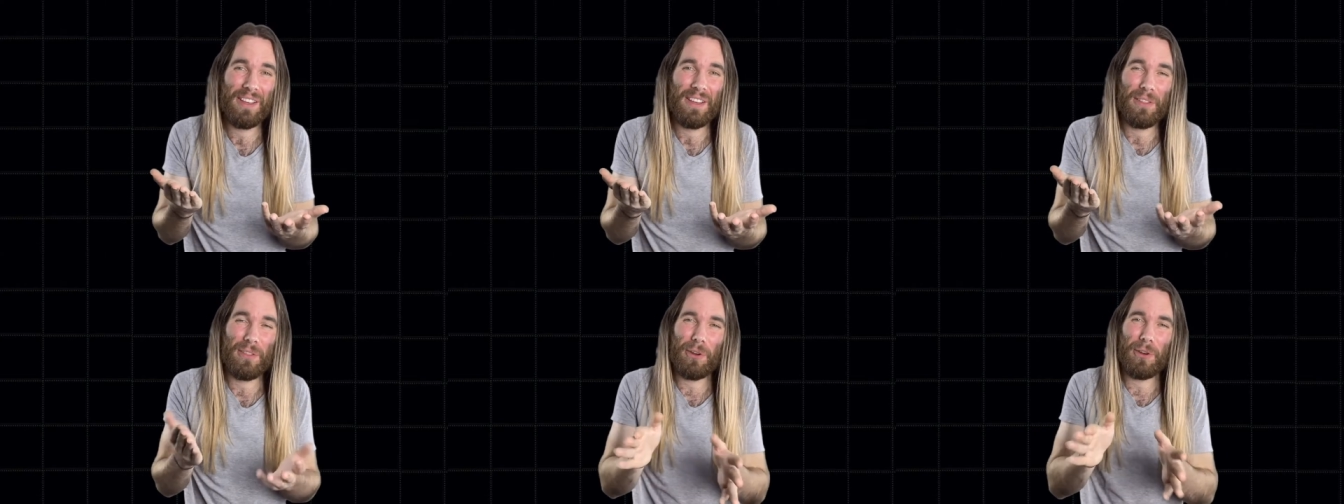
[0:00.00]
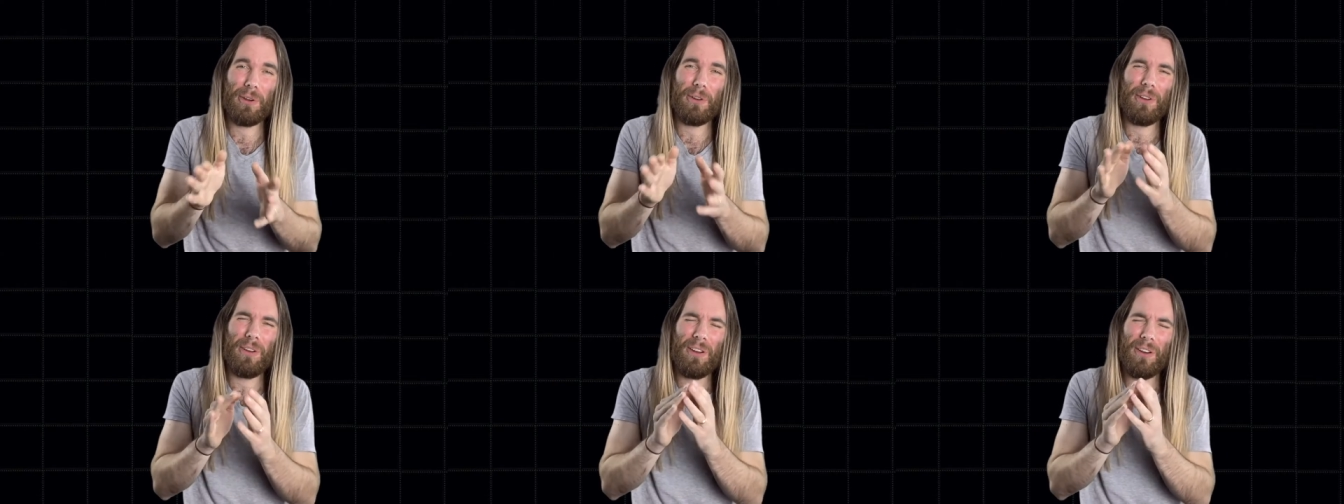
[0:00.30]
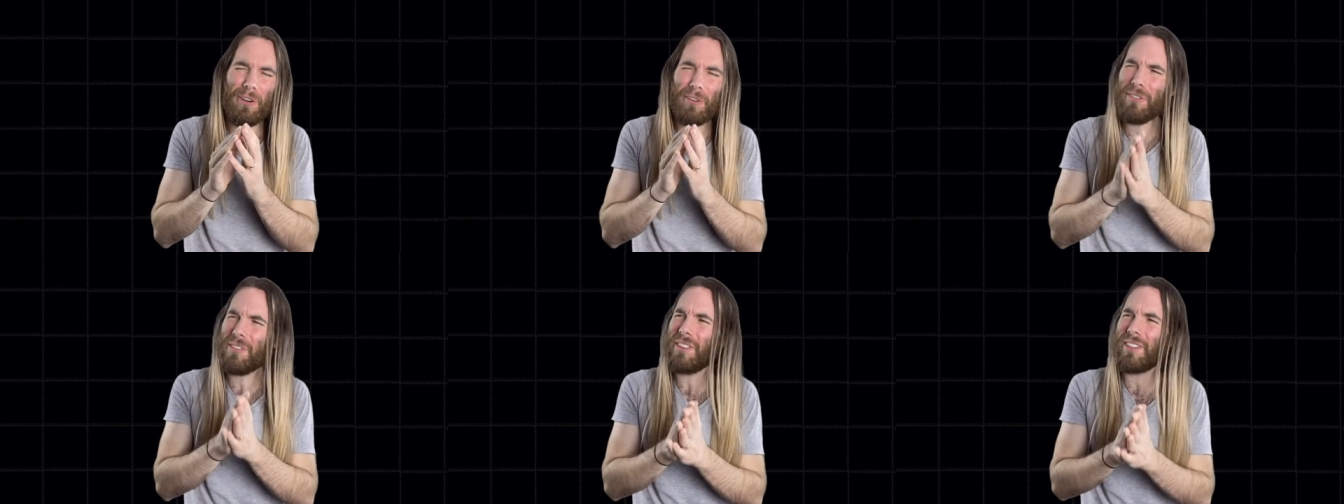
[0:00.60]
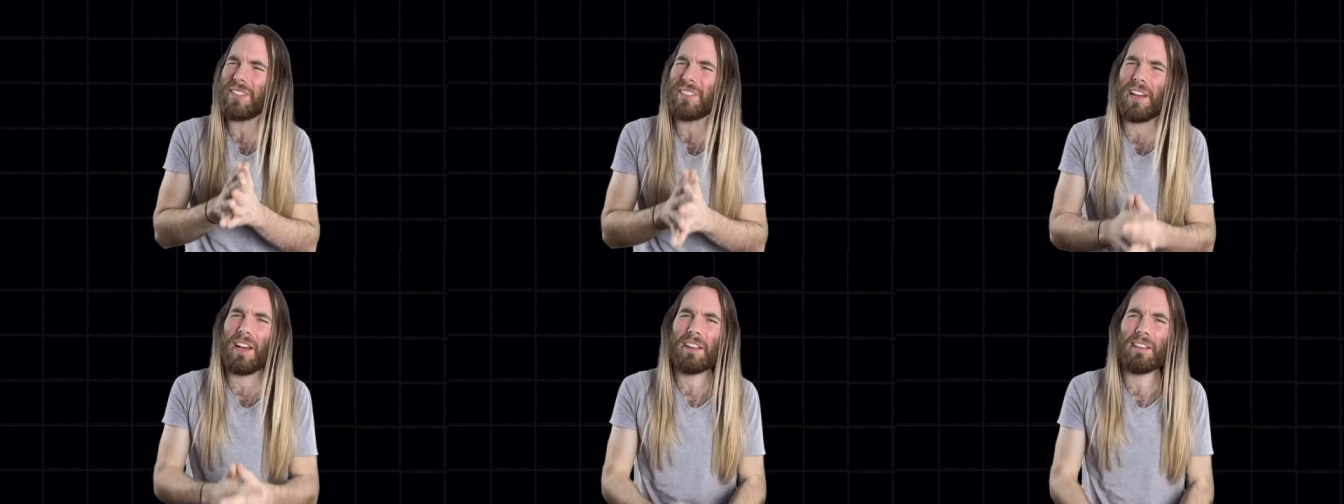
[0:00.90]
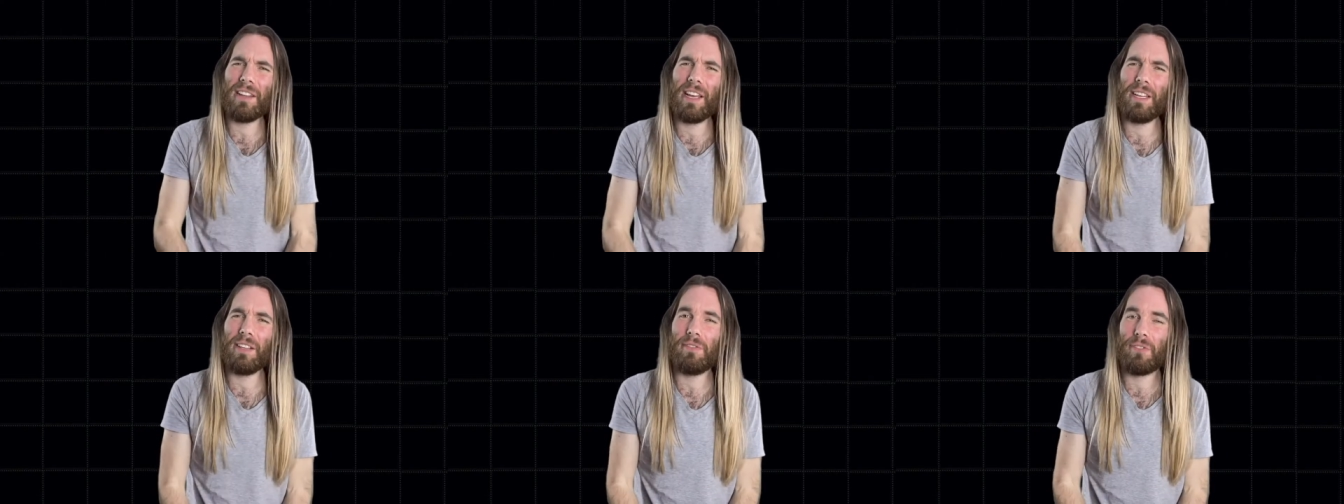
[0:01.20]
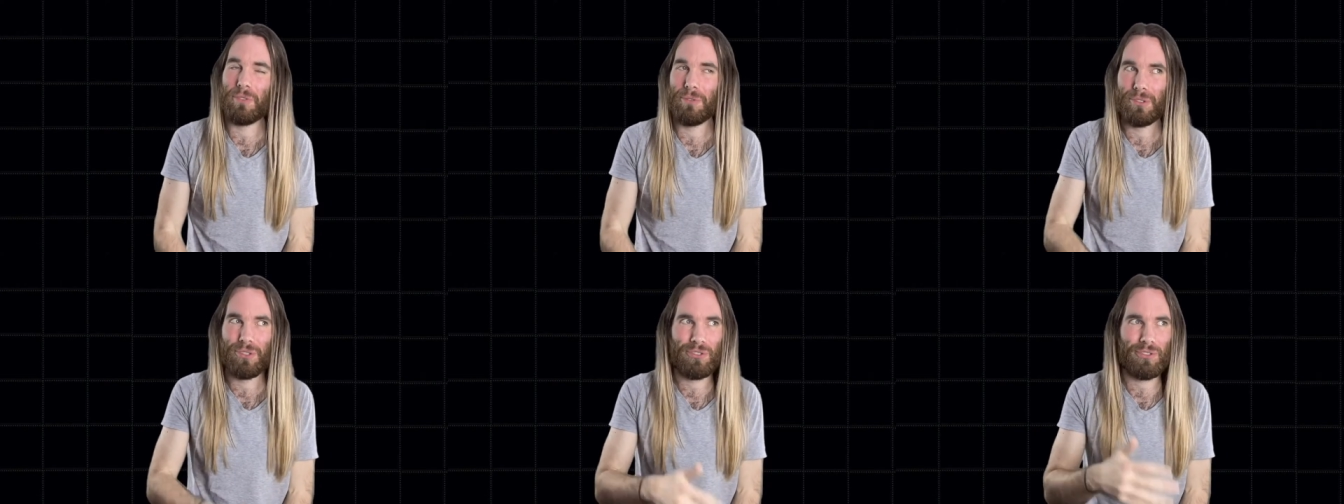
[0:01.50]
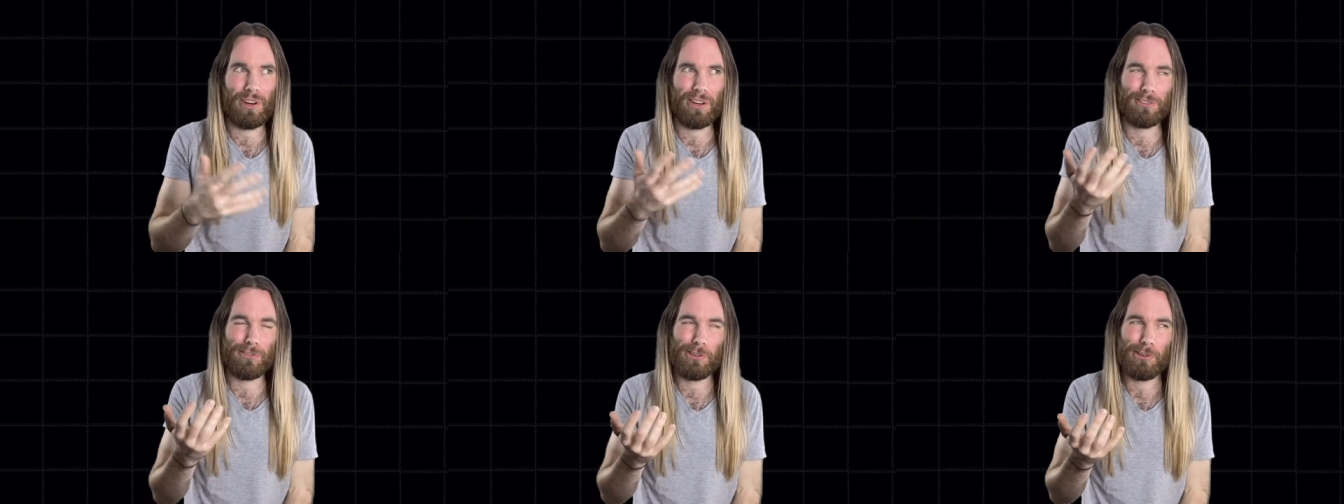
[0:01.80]
though oranges aren't native to
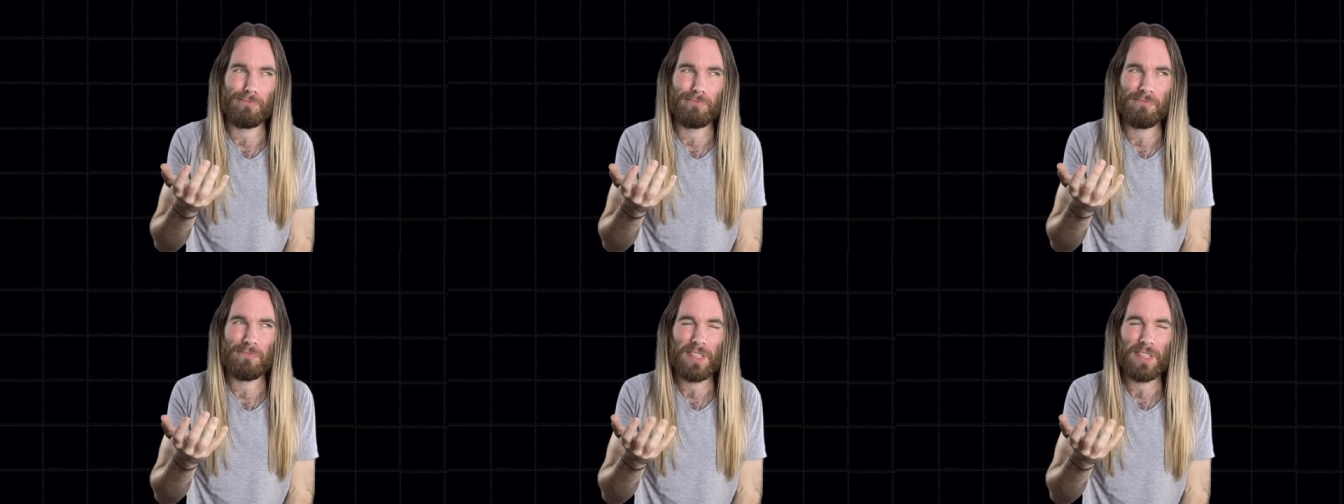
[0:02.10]
Australia.